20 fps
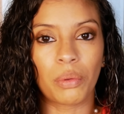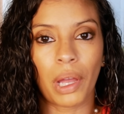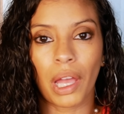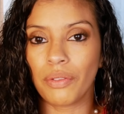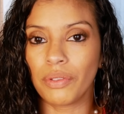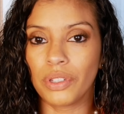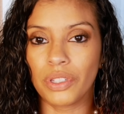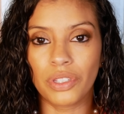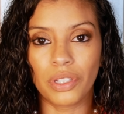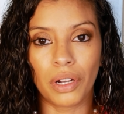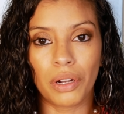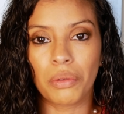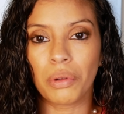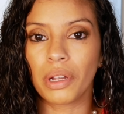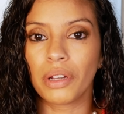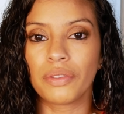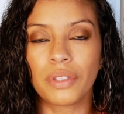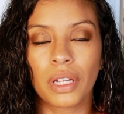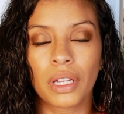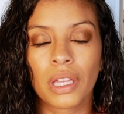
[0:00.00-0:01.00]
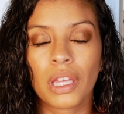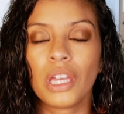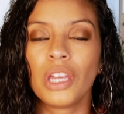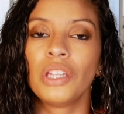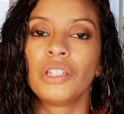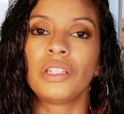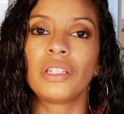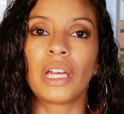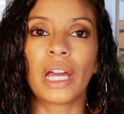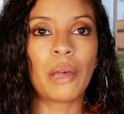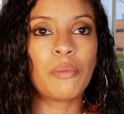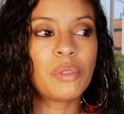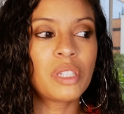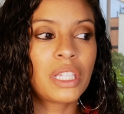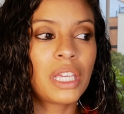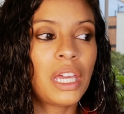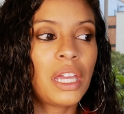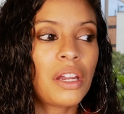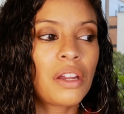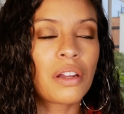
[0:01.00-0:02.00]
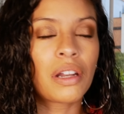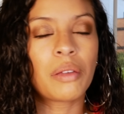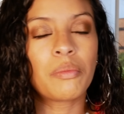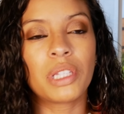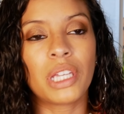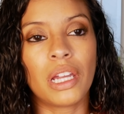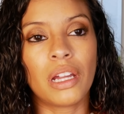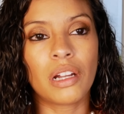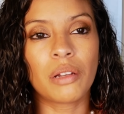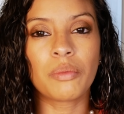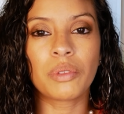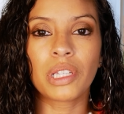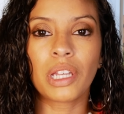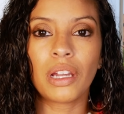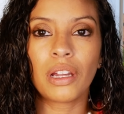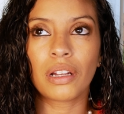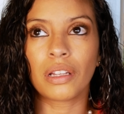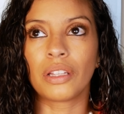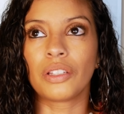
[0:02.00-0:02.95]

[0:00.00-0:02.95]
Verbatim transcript: What haven't you started? What have She's like, I'm scared, I'm scared, I'm scared.